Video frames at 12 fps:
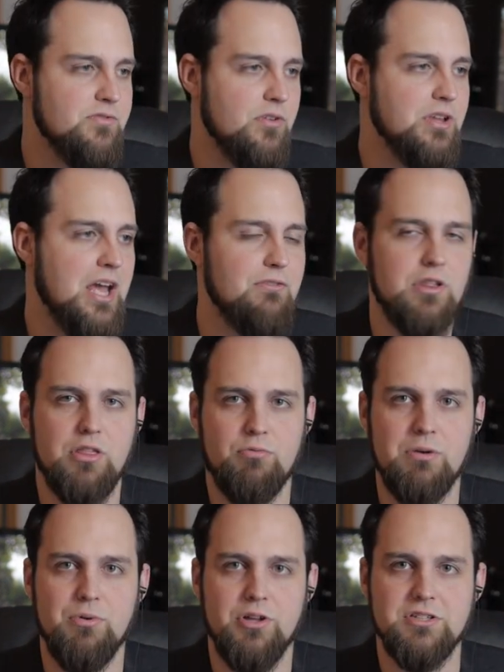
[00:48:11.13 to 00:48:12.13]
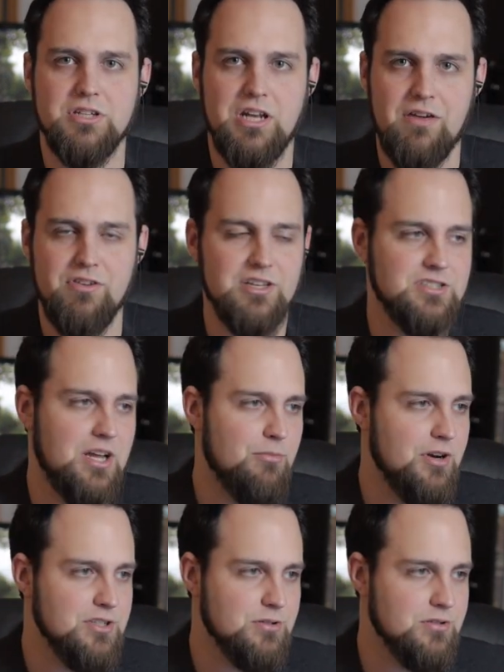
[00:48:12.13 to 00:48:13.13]
of only having three bullets and having a
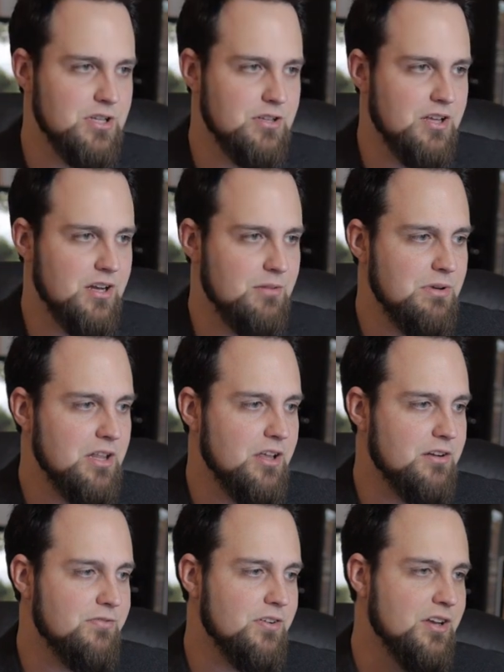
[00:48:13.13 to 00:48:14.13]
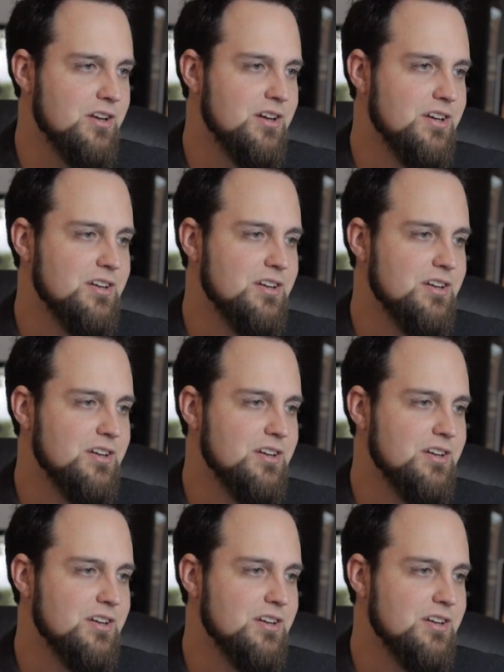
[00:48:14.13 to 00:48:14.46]
samurai sword. That, that could be a lot of fun,